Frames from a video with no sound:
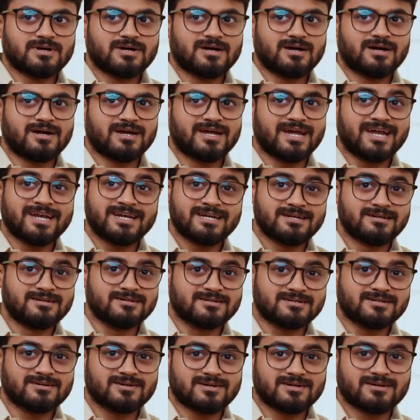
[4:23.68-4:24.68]

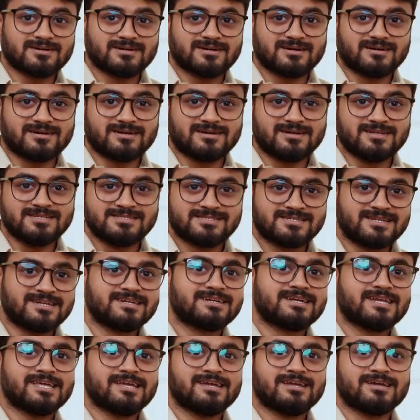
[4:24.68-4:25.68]
And
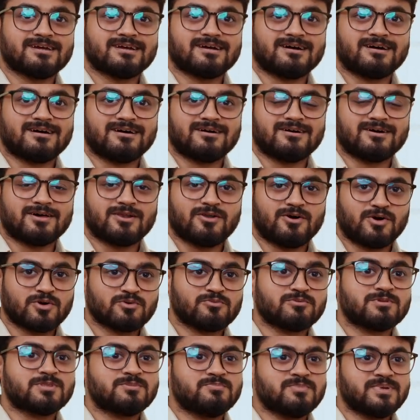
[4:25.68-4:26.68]
incidentally, along
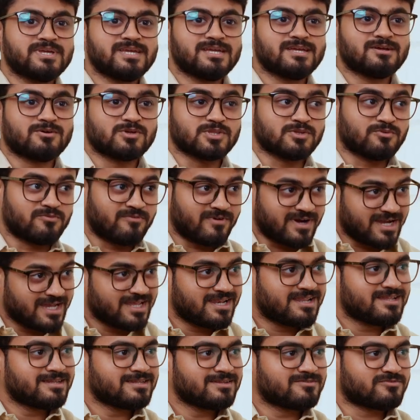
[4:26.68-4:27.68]
with me on the
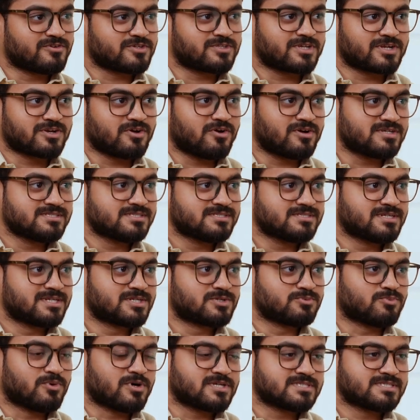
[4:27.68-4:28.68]
violin for that
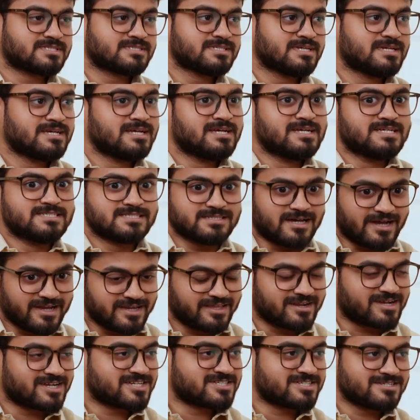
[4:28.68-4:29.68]
concert was Sai
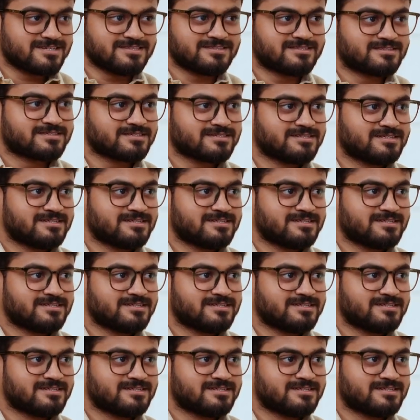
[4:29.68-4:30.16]
Rakshit.